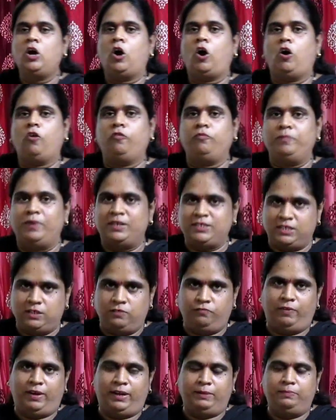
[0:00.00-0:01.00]
of muscle
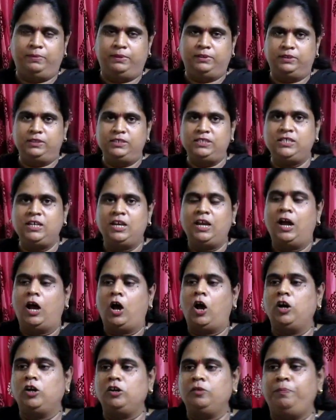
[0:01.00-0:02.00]
fibers
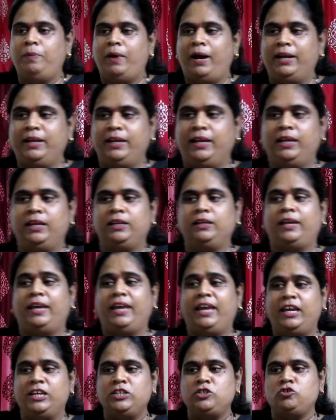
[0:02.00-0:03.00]
occupying
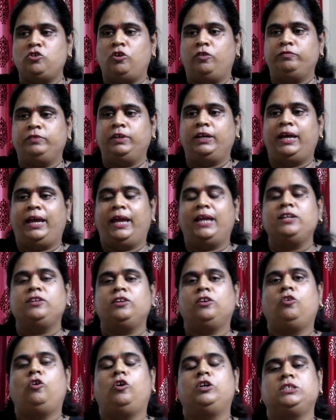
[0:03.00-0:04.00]
each of the
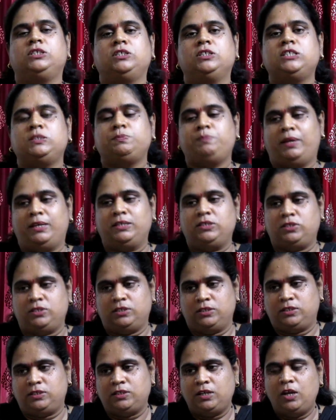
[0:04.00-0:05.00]
intercostal
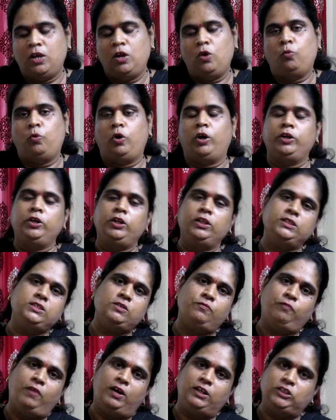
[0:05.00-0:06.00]
spaces. What is the
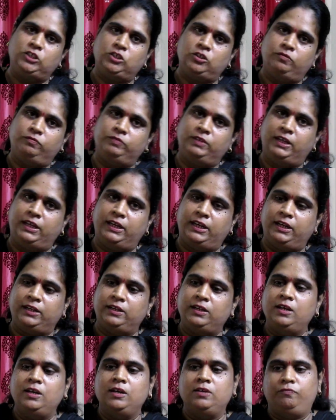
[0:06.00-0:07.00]
function of
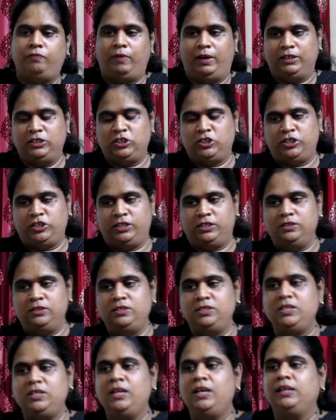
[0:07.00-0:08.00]
that?
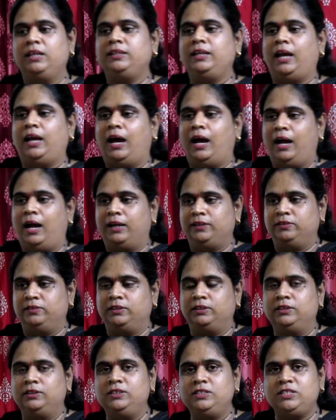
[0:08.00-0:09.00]
Functions, they are
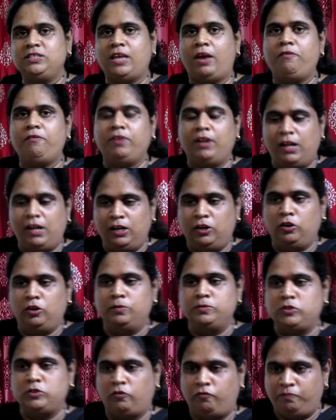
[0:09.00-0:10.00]
the several
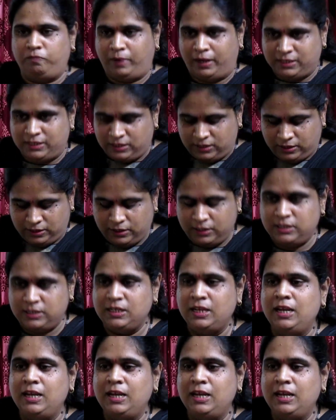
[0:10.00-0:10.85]
groups of muscles